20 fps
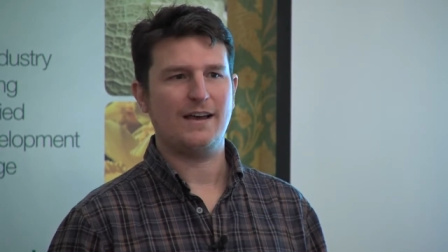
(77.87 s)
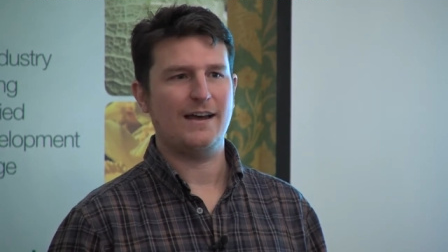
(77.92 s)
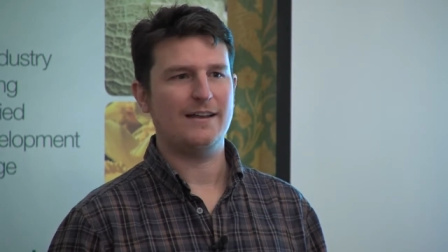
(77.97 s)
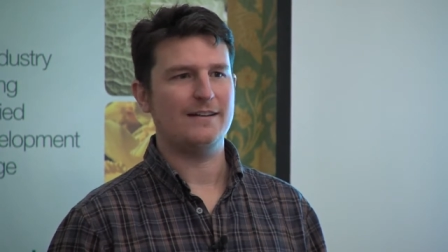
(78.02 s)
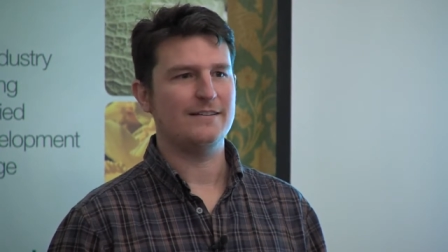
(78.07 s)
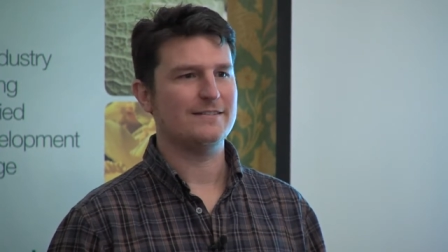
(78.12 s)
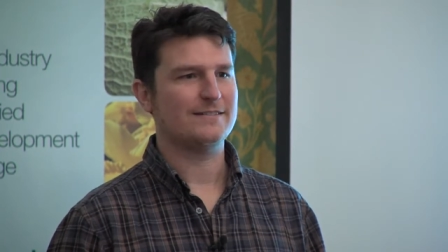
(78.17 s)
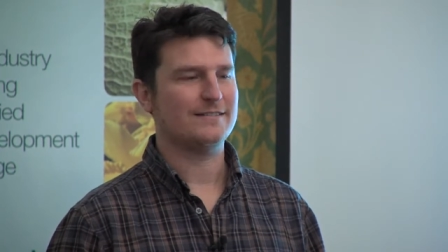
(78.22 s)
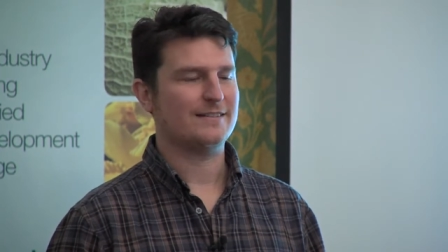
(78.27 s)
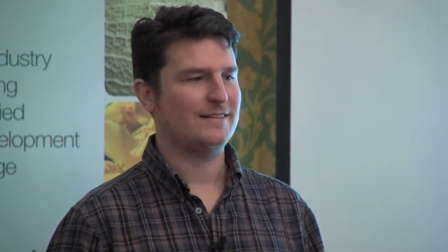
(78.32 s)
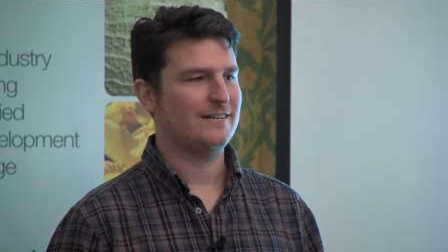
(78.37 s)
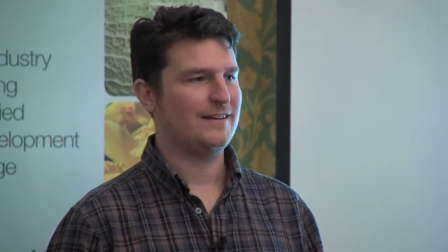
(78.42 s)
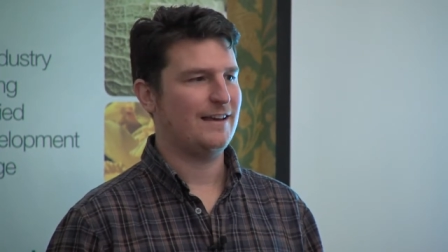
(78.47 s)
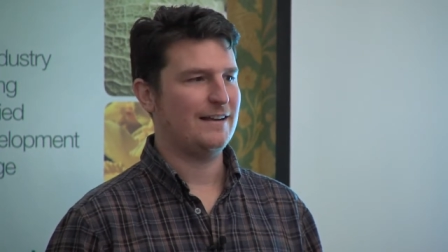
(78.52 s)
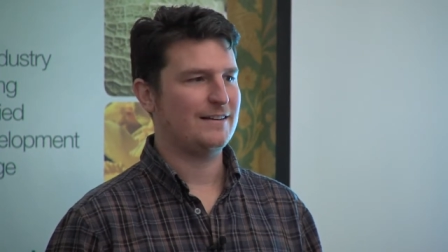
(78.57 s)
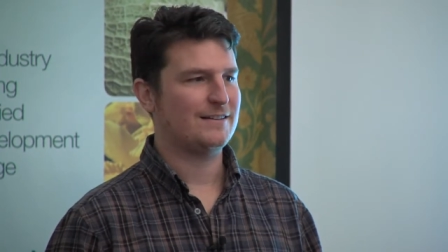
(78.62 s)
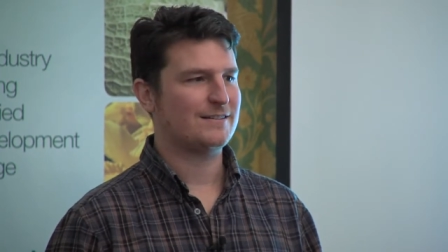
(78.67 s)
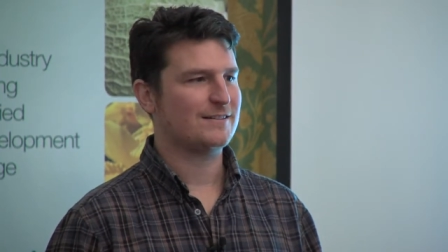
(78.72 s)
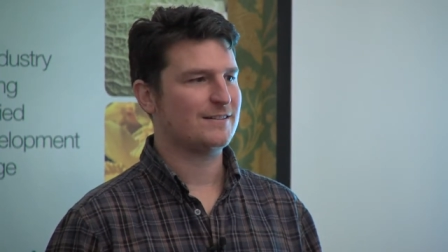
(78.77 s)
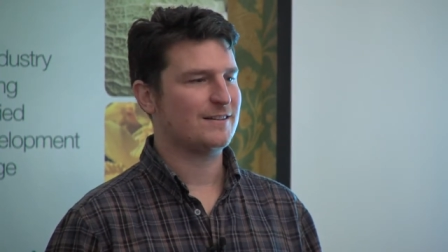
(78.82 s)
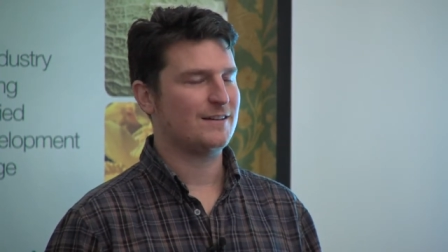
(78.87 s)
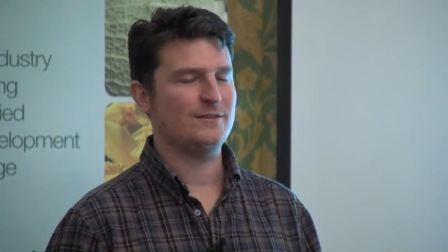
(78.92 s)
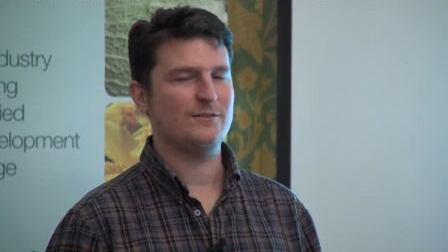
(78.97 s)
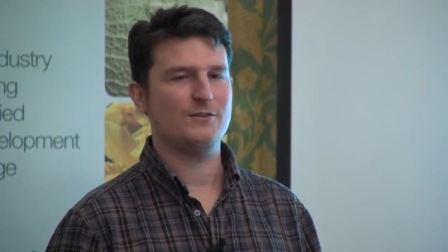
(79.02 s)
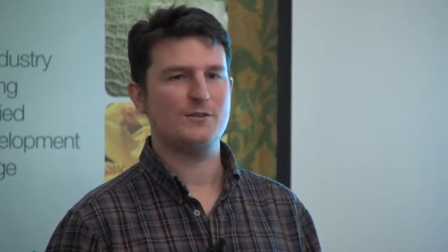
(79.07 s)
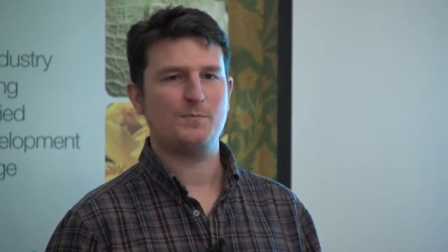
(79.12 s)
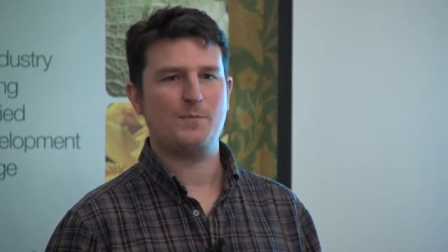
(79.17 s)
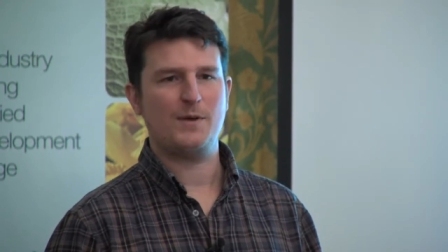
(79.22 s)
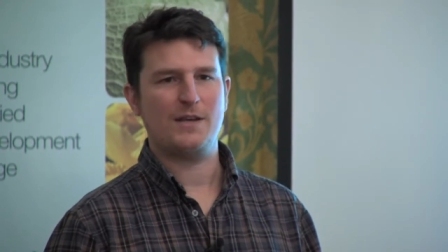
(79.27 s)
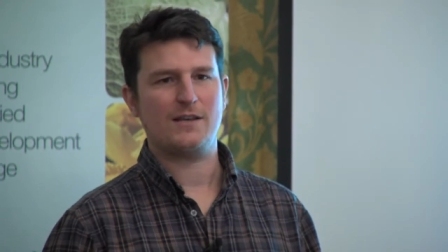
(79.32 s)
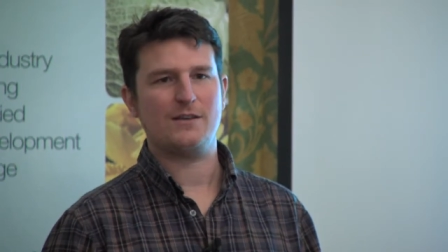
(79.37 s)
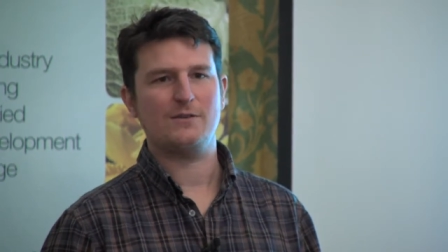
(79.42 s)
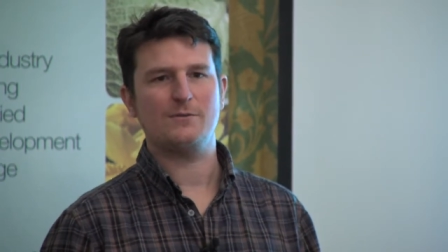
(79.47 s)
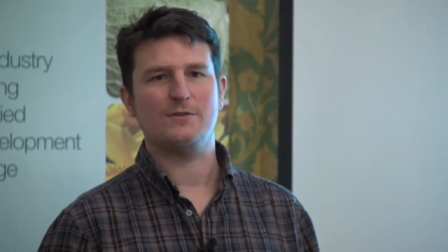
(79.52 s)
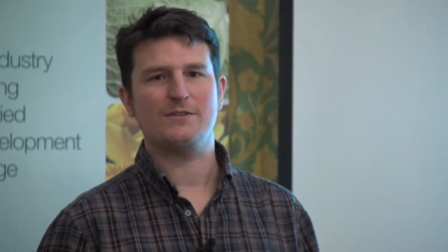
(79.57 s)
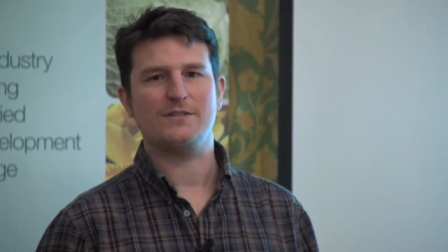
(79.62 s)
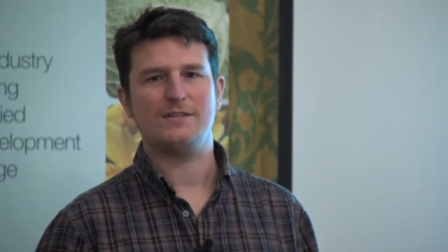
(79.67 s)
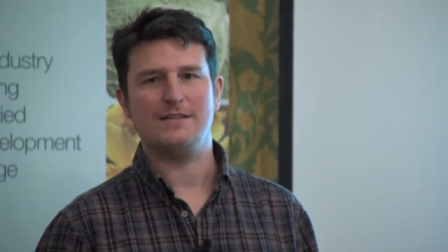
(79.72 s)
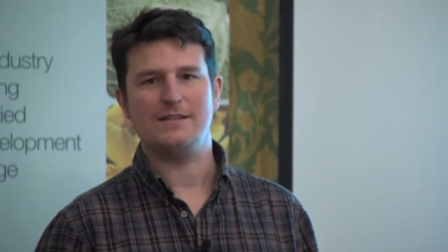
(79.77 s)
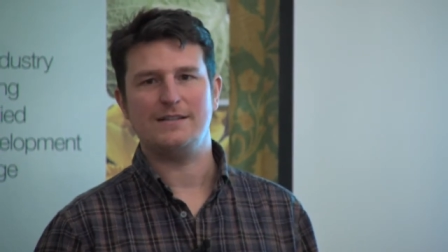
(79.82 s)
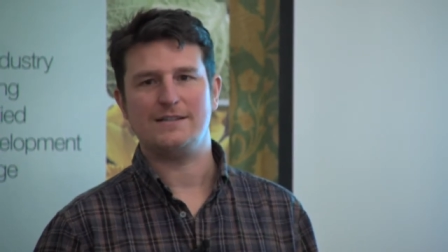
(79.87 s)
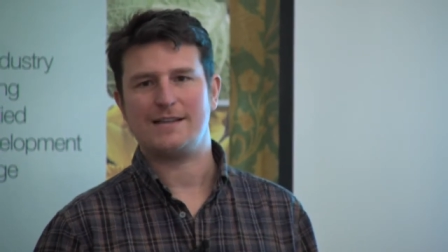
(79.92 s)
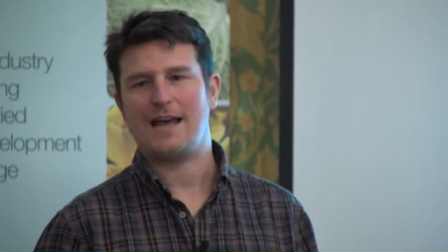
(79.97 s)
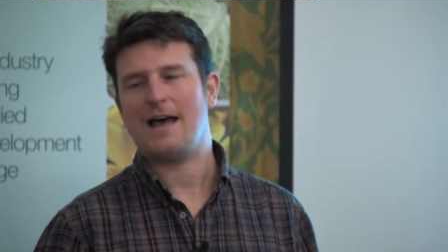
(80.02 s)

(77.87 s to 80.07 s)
and it's conspicuous in its